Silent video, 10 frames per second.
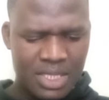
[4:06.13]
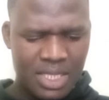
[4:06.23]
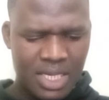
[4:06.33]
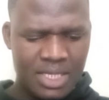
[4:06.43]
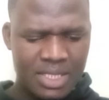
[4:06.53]

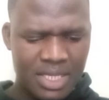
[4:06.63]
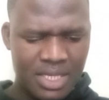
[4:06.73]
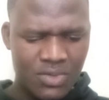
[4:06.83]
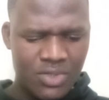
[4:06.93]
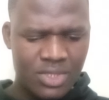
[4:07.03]
That is the
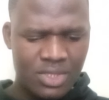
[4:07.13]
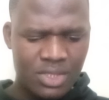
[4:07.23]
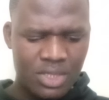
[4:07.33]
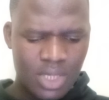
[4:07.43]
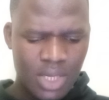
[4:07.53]
news
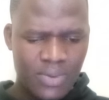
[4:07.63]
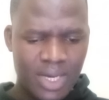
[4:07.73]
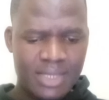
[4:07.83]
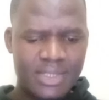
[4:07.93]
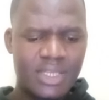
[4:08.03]
we
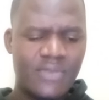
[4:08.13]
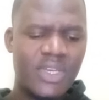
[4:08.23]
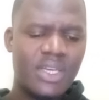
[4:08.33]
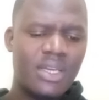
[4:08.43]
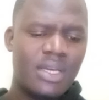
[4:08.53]
are
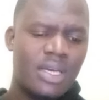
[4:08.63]
receiving.